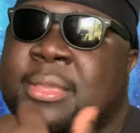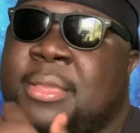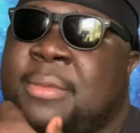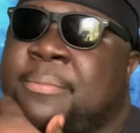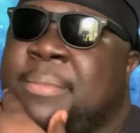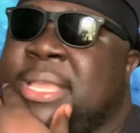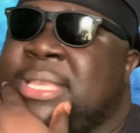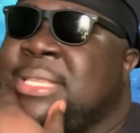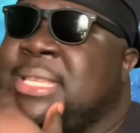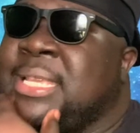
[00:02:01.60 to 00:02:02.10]

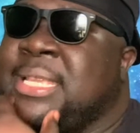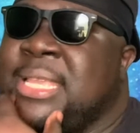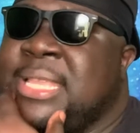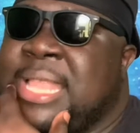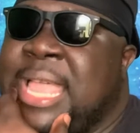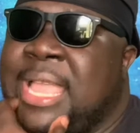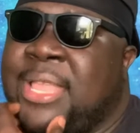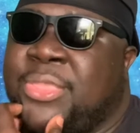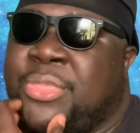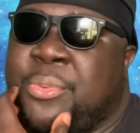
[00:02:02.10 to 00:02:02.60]
basically
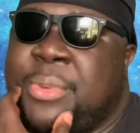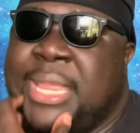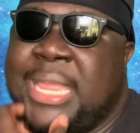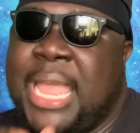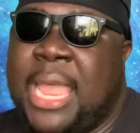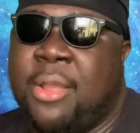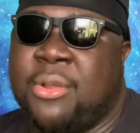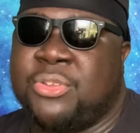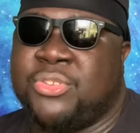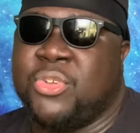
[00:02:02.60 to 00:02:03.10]
like 3
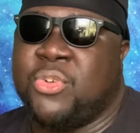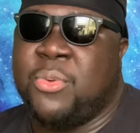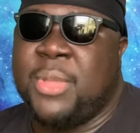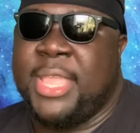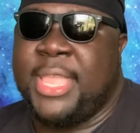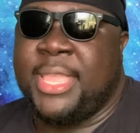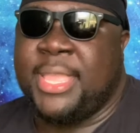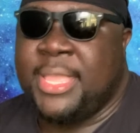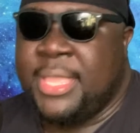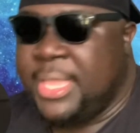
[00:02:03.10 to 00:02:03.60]
hours
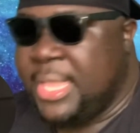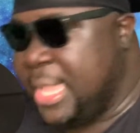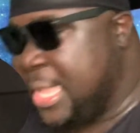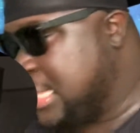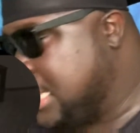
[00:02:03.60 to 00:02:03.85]
away and